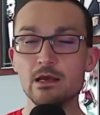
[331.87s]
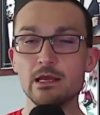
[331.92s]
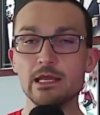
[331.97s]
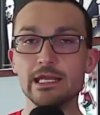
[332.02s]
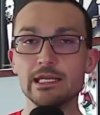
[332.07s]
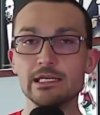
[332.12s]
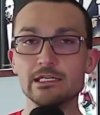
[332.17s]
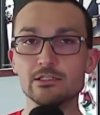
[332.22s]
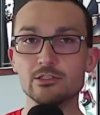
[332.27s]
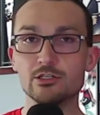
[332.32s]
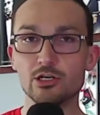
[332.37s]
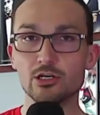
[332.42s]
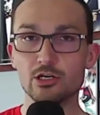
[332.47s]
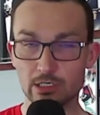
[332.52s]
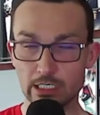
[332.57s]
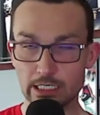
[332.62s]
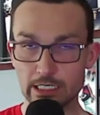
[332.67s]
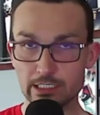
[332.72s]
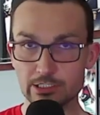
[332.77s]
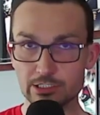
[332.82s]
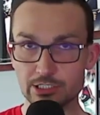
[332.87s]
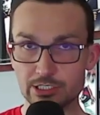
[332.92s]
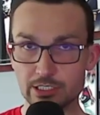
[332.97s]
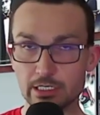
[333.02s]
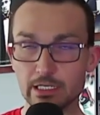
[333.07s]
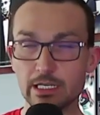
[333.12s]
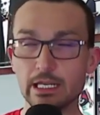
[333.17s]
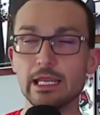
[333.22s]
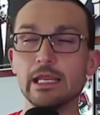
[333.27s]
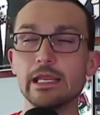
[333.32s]
Encouraged
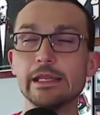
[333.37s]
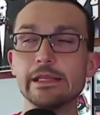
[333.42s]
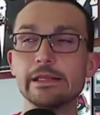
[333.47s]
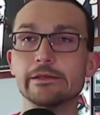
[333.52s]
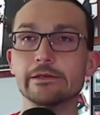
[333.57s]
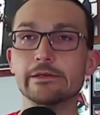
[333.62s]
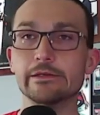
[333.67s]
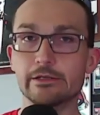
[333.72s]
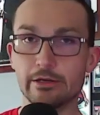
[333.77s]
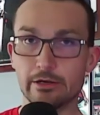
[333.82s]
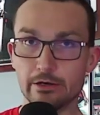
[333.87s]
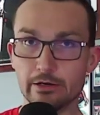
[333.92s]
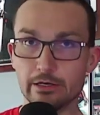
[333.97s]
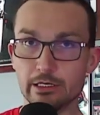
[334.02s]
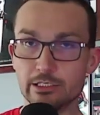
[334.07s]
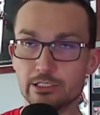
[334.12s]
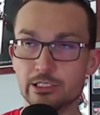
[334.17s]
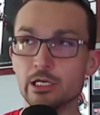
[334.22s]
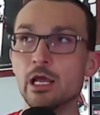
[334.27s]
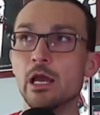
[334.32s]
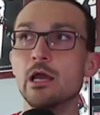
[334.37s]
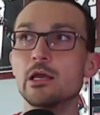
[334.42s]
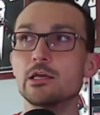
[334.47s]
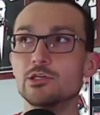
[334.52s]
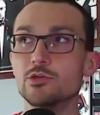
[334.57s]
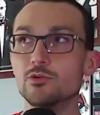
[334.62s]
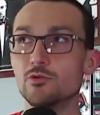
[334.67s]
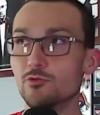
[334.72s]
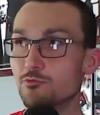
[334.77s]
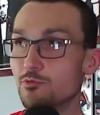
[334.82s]
encouraged.
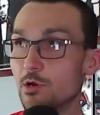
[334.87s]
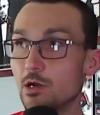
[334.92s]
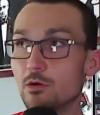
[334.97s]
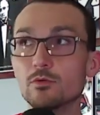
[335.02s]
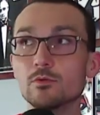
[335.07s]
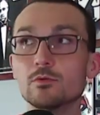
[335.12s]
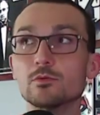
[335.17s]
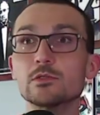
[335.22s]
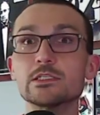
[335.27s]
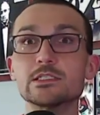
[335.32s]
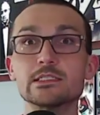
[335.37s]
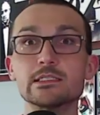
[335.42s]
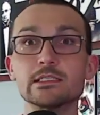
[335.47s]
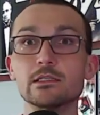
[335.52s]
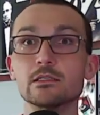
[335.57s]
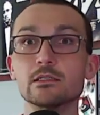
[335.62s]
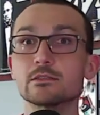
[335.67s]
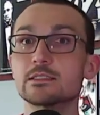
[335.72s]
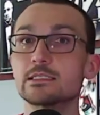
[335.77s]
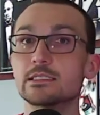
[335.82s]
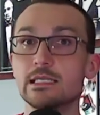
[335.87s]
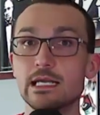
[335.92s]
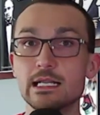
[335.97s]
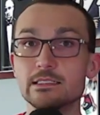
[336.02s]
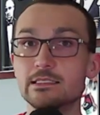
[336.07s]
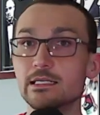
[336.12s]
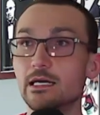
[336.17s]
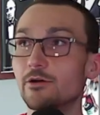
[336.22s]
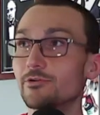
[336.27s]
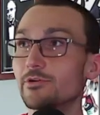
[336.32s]
You were probably still
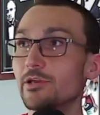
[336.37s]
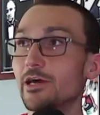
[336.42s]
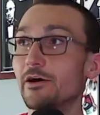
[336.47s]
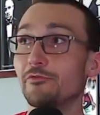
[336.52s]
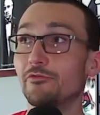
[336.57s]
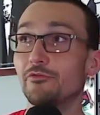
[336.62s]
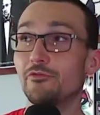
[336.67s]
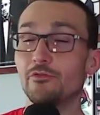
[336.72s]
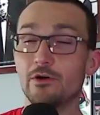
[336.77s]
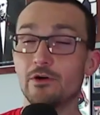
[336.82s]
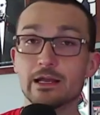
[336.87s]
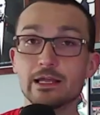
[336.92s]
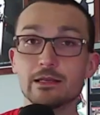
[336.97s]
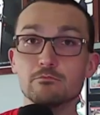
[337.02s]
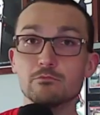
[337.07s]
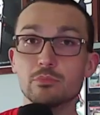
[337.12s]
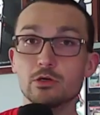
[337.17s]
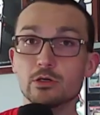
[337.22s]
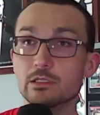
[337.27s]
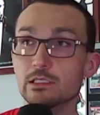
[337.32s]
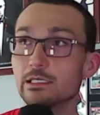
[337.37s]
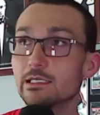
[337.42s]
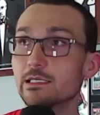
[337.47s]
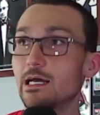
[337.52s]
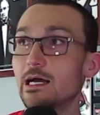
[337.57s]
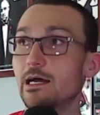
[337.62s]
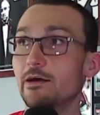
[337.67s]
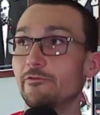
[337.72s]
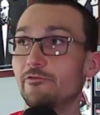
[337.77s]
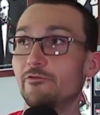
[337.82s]
sent out a fucking booklet,
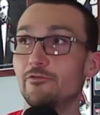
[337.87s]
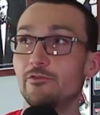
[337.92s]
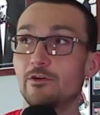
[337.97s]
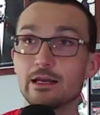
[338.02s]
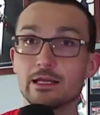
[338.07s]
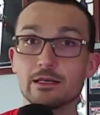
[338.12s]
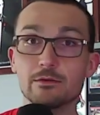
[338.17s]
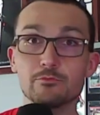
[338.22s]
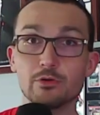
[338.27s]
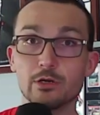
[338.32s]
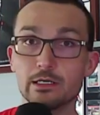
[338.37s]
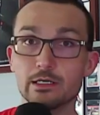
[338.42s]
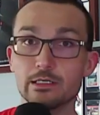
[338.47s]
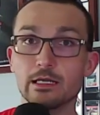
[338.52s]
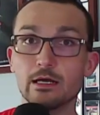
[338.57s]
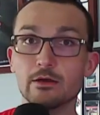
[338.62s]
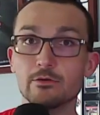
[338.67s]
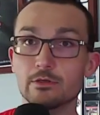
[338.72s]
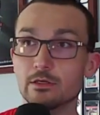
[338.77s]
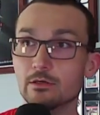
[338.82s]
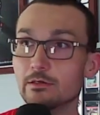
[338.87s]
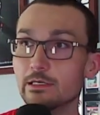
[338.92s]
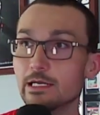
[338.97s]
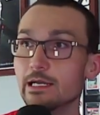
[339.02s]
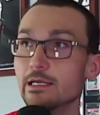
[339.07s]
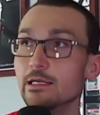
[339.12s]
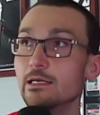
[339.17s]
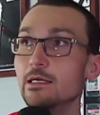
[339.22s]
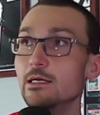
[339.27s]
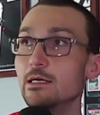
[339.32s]
a fucking printout, okay?